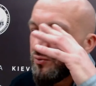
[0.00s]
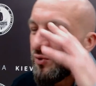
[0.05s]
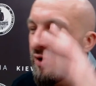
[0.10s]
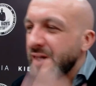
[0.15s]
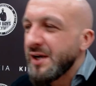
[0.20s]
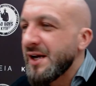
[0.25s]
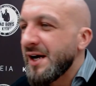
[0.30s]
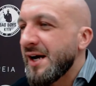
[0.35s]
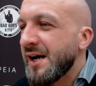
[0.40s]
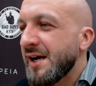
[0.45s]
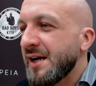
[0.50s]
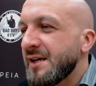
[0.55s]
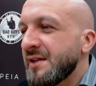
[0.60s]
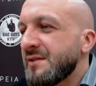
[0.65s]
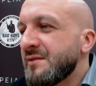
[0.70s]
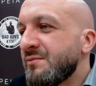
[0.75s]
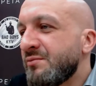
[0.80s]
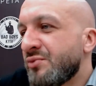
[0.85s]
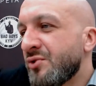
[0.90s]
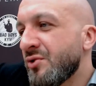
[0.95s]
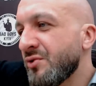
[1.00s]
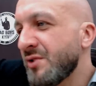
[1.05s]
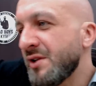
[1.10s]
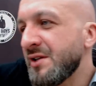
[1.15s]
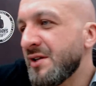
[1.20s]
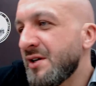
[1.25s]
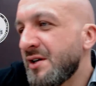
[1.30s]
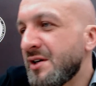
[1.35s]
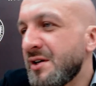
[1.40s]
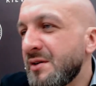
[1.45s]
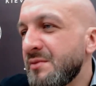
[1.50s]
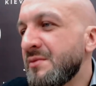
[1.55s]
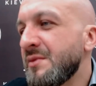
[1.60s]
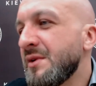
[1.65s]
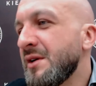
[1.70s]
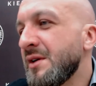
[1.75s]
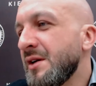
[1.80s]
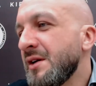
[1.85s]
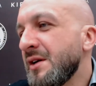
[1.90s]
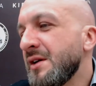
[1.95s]
one eye, broken
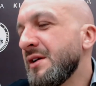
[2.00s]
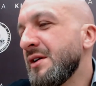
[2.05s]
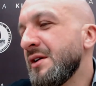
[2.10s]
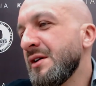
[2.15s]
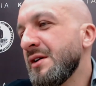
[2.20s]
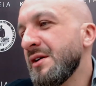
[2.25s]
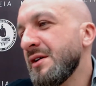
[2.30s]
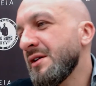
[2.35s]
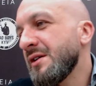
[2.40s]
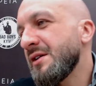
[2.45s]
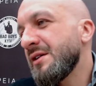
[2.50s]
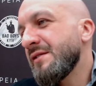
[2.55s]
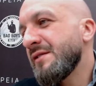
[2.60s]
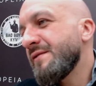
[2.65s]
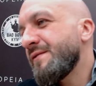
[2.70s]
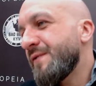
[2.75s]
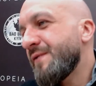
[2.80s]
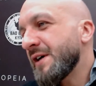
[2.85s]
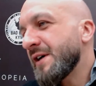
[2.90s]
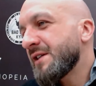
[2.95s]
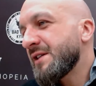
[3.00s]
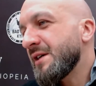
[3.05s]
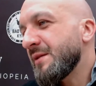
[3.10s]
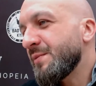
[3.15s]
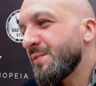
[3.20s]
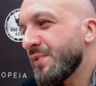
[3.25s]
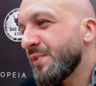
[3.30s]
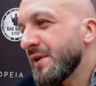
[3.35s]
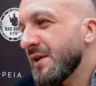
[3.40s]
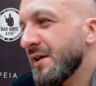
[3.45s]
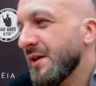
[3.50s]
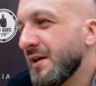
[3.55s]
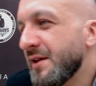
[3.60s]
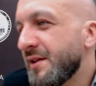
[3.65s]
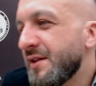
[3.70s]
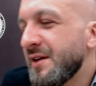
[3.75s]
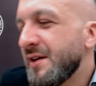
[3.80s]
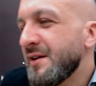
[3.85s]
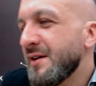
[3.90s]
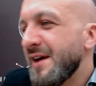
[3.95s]
arm, fucked up
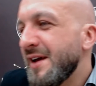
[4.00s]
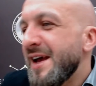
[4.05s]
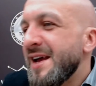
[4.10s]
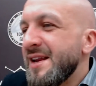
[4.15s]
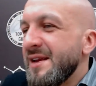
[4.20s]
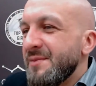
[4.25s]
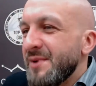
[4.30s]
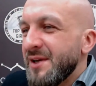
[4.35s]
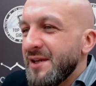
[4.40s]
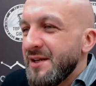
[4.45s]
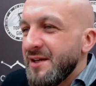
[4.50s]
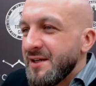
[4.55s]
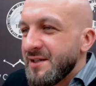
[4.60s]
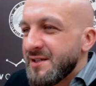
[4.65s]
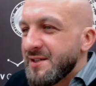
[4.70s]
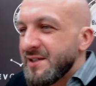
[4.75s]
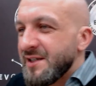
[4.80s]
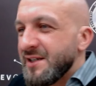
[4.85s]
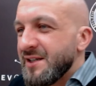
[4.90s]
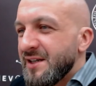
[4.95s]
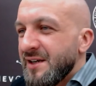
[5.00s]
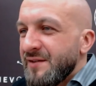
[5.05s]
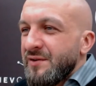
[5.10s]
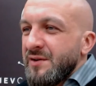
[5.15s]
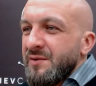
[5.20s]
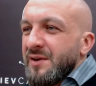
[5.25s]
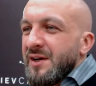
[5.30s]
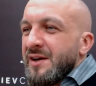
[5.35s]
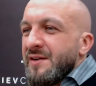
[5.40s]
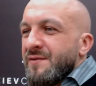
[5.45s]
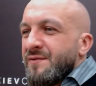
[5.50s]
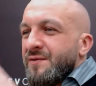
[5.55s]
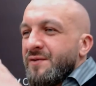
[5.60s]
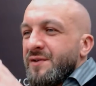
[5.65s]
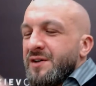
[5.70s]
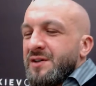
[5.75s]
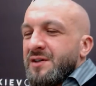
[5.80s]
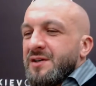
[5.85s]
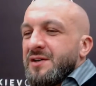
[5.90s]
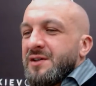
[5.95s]
thing, anybody gets laid.
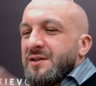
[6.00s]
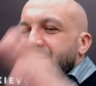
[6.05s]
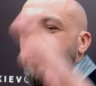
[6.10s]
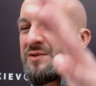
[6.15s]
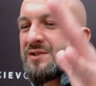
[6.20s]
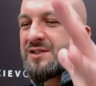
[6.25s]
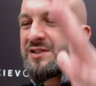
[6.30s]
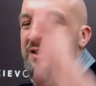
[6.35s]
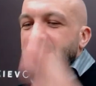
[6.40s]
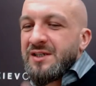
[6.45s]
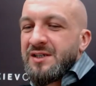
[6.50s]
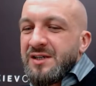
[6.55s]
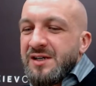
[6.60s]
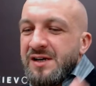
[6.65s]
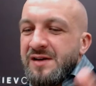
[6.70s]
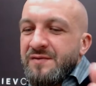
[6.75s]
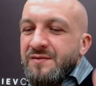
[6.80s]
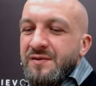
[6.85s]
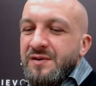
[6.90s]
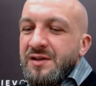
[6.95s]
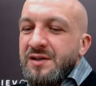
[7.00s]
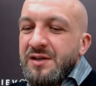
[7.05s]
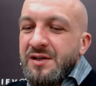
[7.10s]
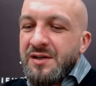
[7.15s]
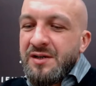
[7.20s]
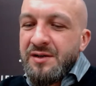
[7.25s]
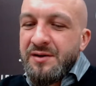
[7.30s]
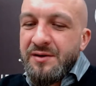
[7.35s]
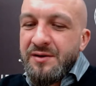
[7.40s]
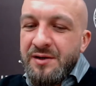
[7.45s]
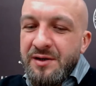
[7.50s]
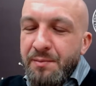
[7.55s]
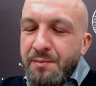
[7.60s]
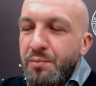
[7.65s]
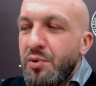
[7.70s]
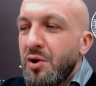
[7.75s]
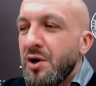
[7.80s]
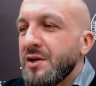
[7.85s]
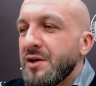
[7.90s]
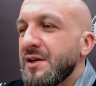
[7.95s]
Every we say every
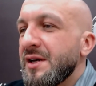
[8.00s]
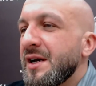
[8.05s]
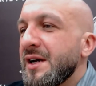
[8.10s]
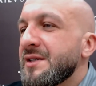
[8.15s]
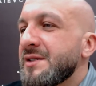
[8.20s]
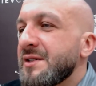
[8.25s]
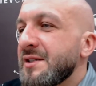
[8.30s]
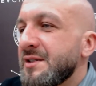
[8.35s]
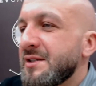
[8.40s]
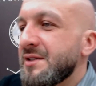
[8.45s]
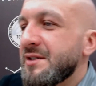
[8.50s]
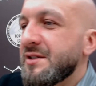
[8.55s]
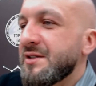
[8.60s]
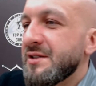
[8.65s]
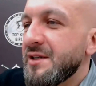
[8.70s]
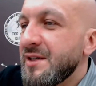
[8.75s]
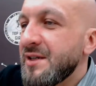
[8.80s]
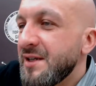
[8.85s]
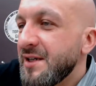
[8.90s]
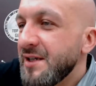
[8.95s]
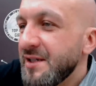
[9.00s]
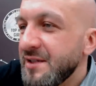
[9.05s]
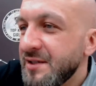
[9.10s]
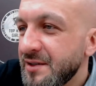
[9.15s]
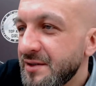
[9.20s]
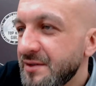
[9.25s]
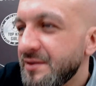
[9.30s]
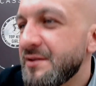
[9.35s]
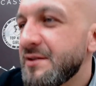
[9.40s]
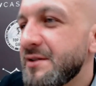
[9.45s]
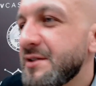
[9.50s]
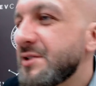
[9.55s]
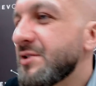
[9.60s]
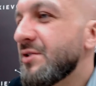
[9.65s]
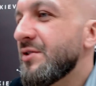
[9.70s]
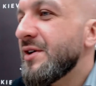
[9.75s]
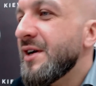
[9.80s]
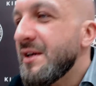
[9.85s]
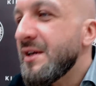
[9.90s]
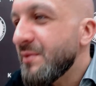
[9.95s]
pot has its lid,
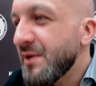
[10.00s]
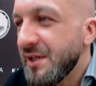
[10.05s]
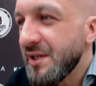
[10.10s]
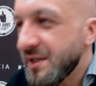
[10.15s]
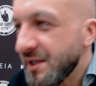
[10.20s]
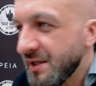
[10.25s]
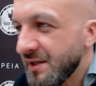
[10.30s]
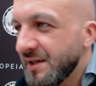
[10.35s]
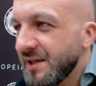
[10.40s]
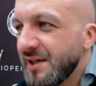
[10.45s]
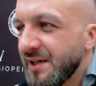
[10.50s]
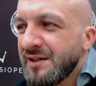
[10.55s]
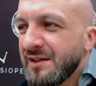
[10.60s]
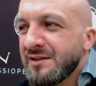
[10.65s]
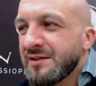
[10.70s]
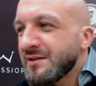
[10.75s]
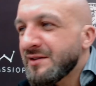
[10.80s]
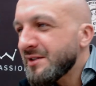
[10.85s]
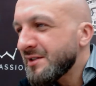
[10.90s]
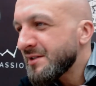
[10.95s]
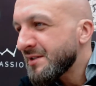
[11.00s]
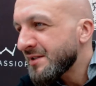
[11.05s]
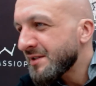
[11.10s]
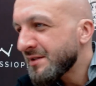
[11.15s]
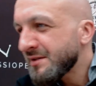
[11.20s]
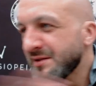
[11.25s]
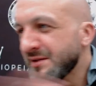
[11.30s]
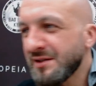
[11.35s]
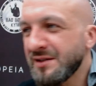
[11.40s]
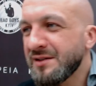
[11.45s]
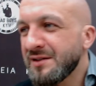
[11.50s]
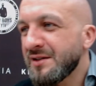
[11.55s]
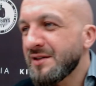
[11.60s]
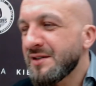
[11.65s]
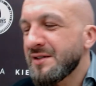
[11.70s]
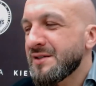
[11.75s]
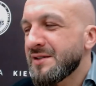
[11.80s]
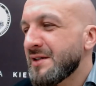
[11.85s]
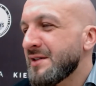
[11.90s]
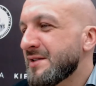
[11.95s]
so anybody can laid. There's
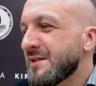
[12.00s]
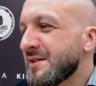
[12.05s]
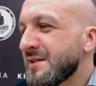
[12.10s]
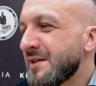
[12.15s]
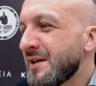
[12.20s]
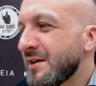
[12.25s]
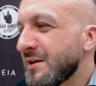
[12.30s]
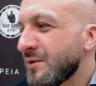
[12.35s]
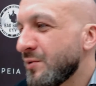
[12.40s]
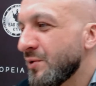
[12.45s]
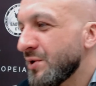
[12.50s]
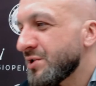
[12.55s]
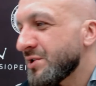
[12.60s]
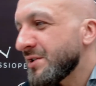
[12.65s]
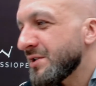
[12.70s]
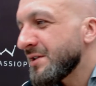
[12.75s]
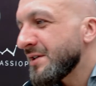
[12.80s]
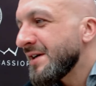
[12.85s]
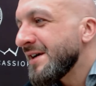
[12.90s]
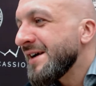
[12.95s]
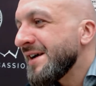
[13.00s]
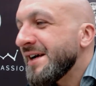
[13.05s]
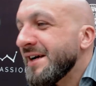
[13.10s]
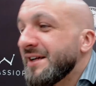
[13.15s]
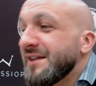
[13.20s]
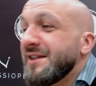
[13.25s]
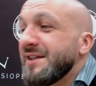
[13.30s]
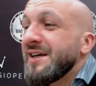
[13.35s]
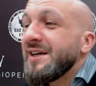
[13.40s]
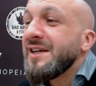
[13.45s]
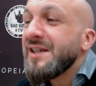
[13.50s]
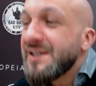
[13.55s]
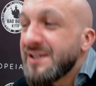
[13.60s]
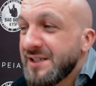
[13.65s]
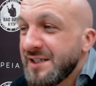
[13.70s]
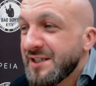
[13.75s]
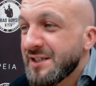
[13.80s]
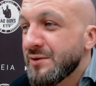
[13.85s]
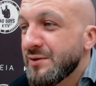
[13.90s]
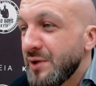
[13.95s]
It's not a question. The
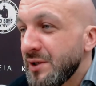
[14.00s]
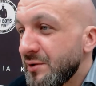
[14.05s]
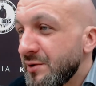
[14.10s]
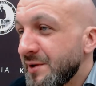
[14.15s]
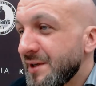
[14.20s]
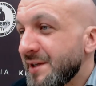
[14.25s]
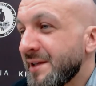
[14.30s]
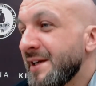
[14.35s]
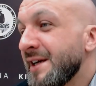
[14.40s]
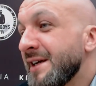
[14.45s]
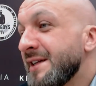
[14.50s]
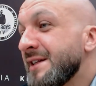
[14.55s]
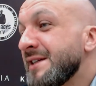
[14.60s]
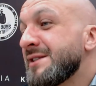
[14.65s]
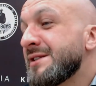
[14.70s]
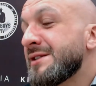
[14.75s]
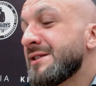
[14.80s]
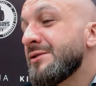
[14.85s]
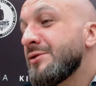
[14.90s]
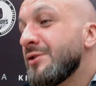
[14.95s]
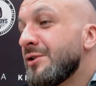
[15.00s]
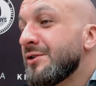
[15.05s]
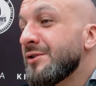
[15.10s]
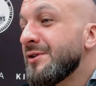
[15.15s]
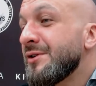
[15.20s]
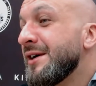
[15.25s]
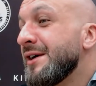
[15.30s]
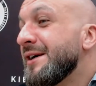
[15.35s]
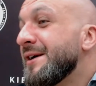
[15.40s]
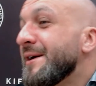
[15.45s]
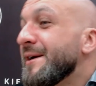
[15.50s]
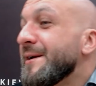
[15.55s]
easiest way to get laid is to go